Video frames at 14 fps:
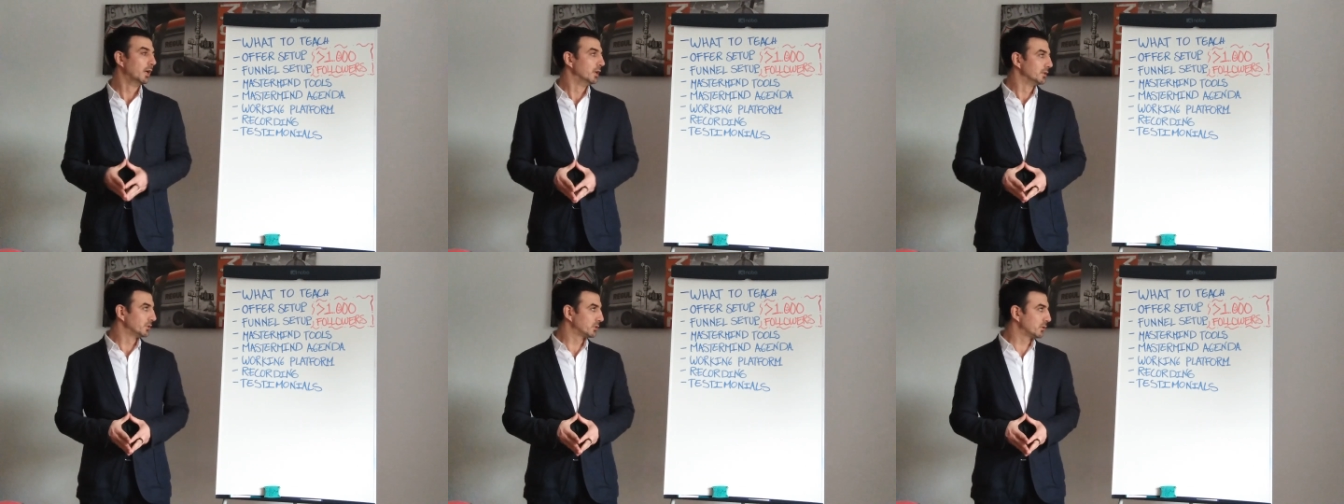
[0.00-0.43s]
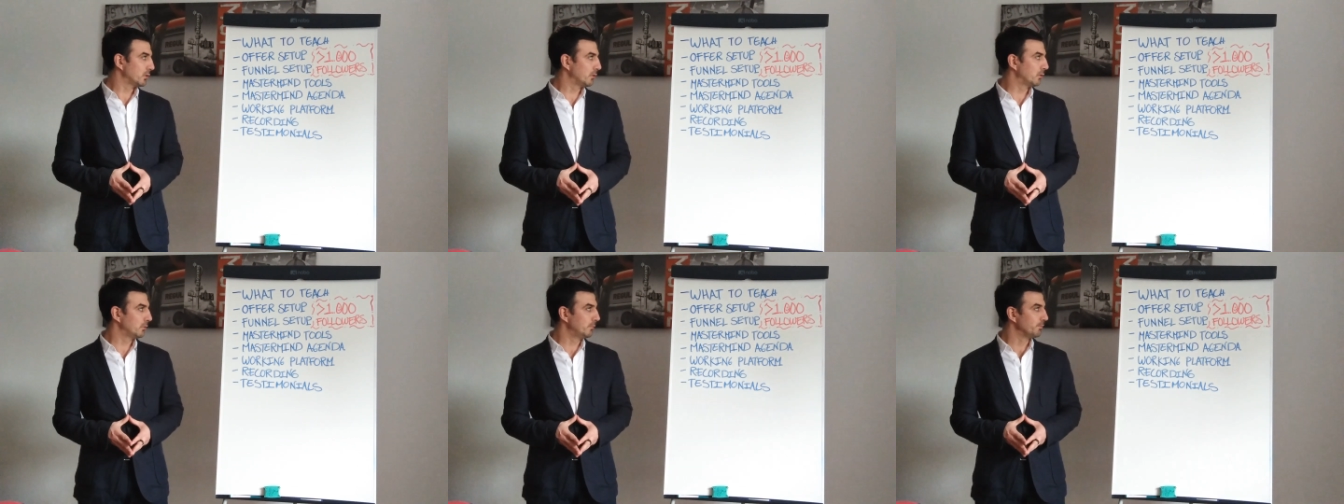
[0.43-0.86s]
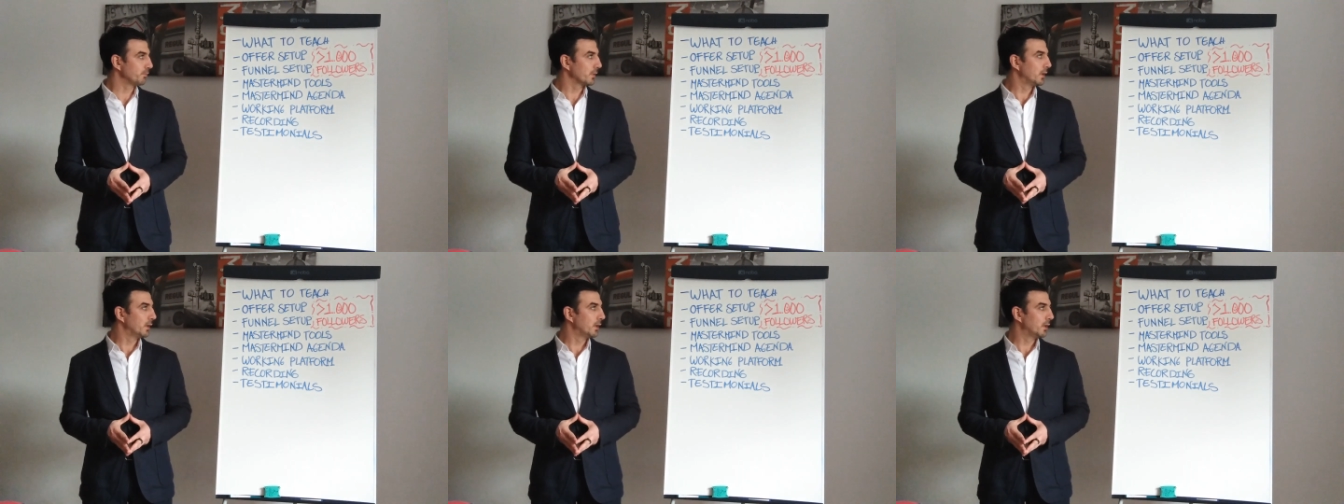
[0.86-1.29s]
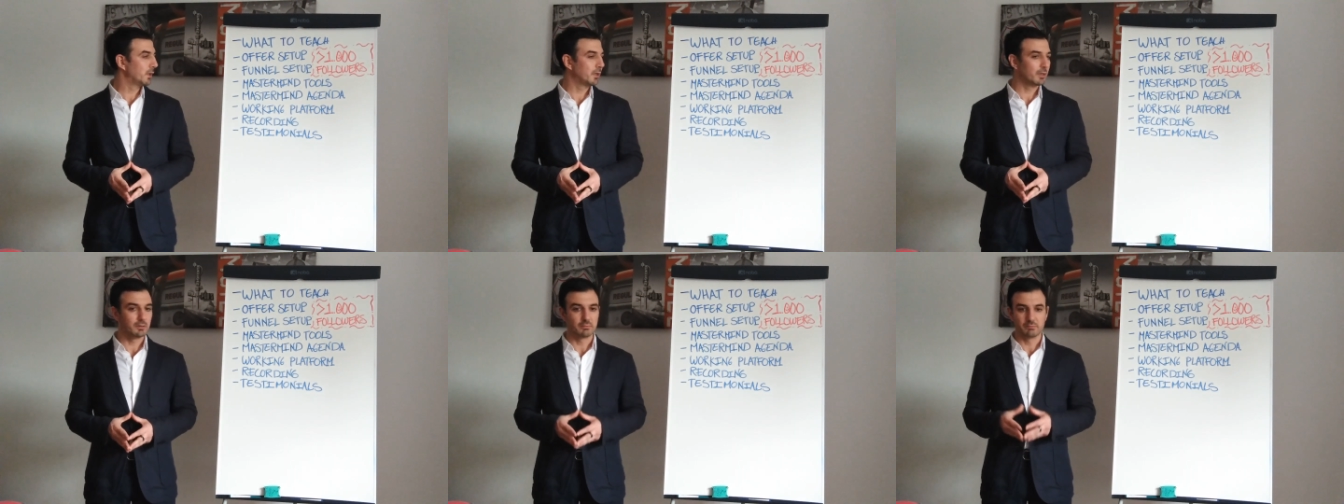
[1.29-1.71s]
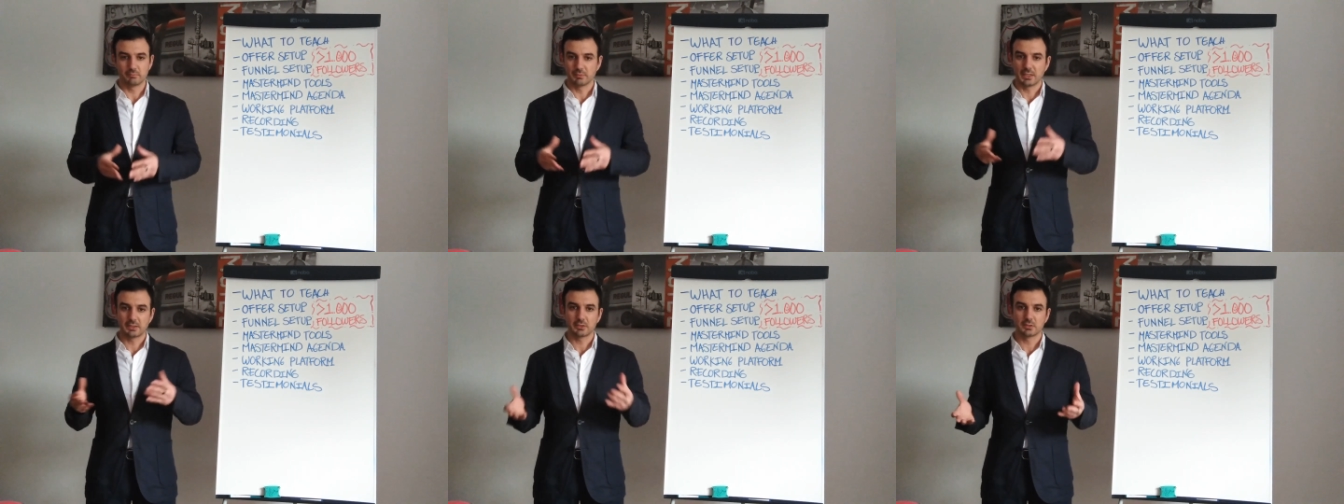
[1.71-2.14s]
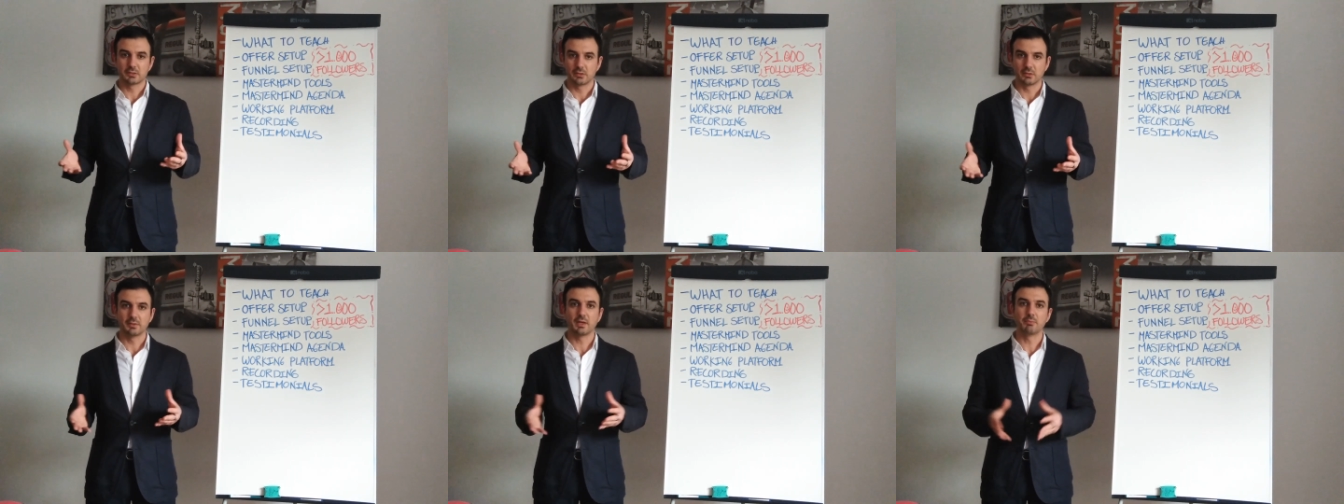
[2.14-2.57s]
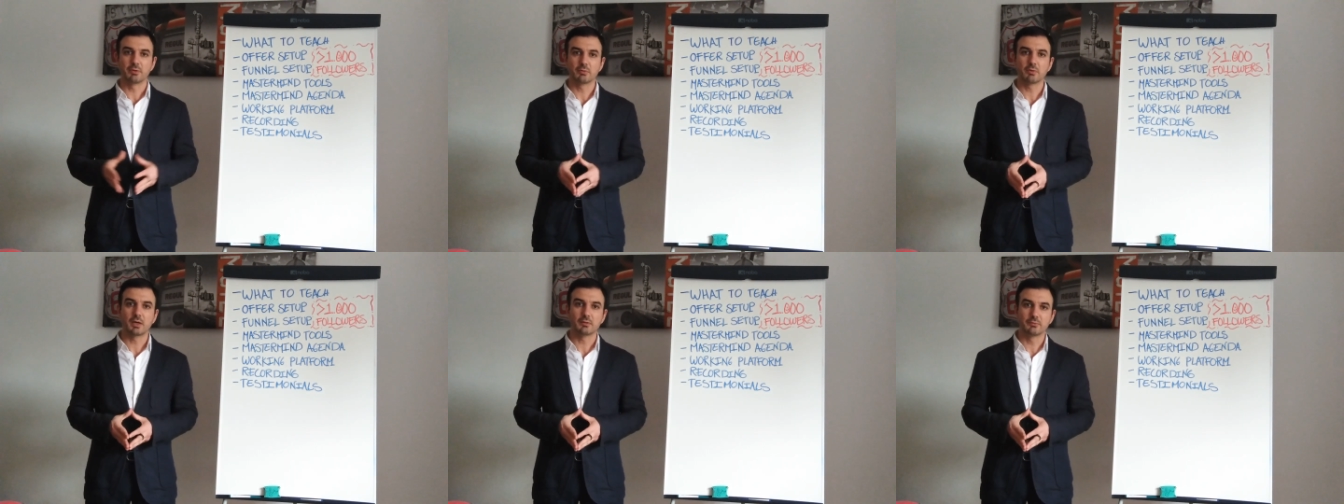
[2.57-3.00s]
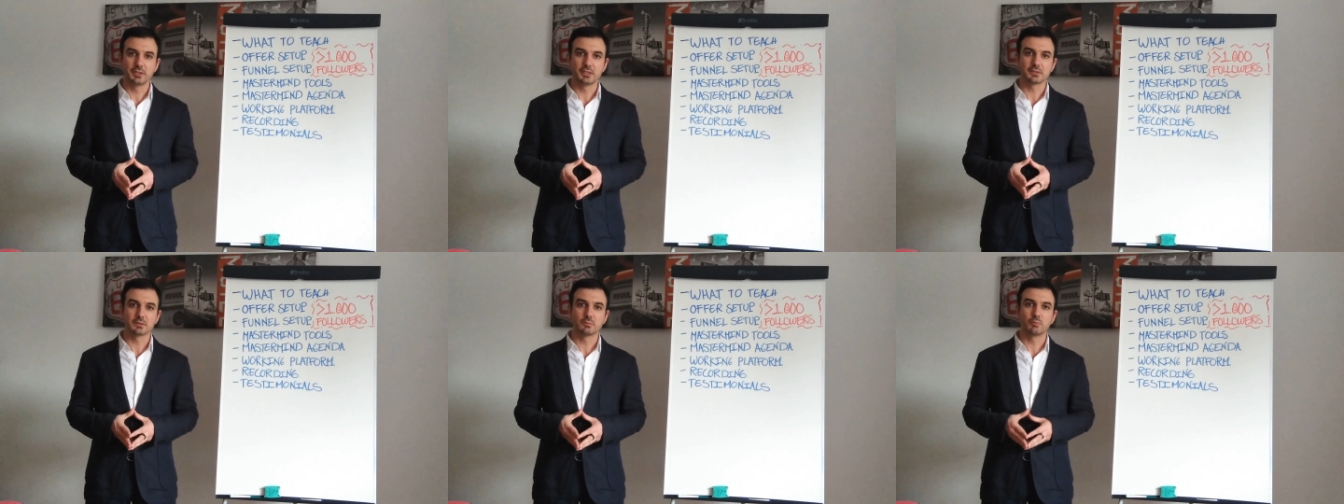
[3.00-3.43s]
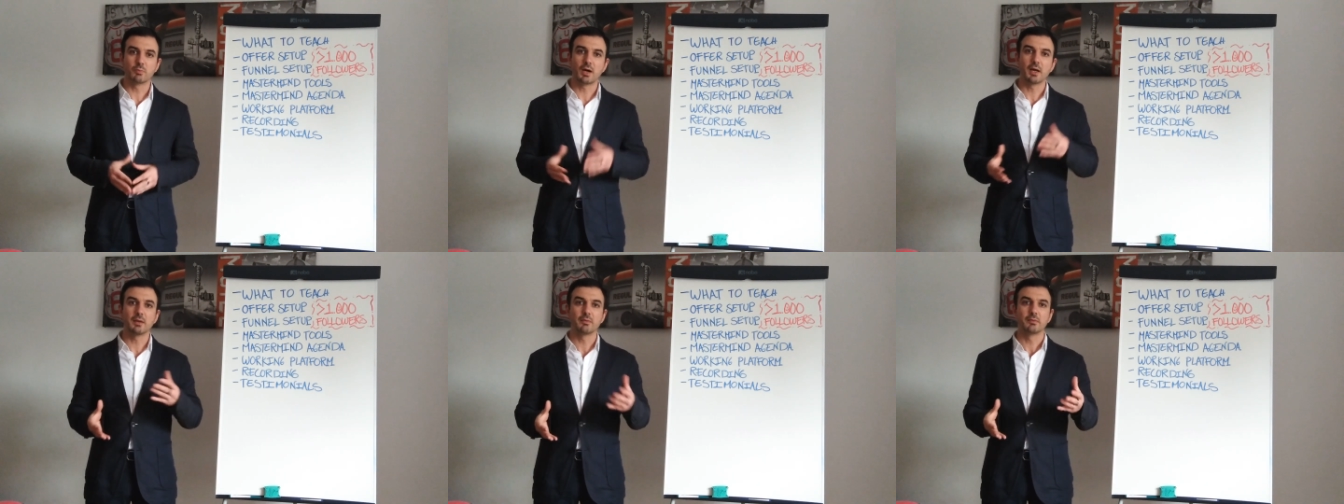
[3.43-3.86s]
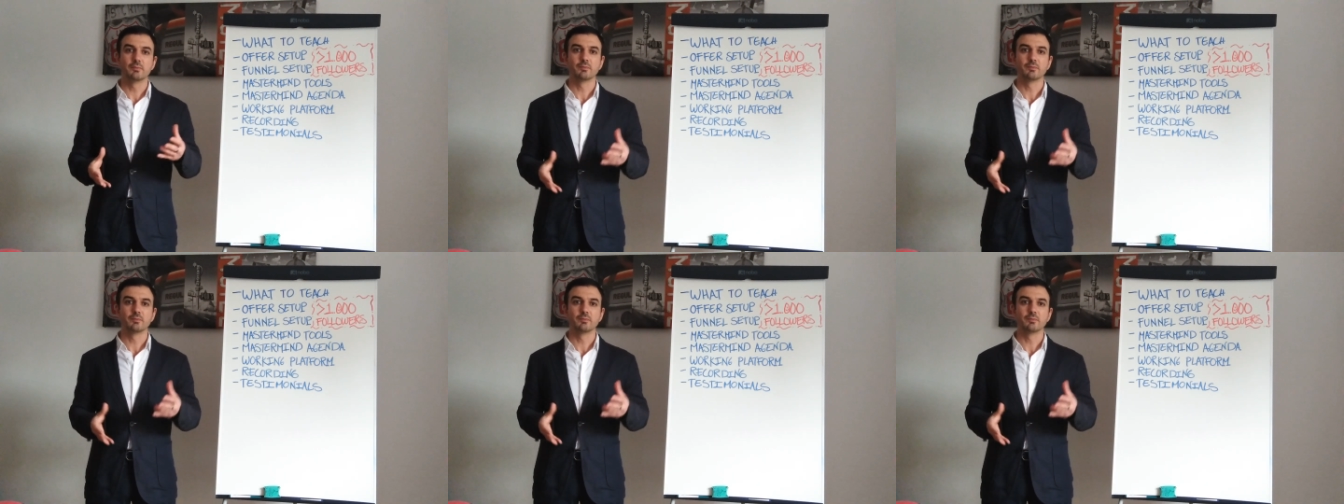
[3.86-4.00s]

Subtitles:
So that is the number one reason why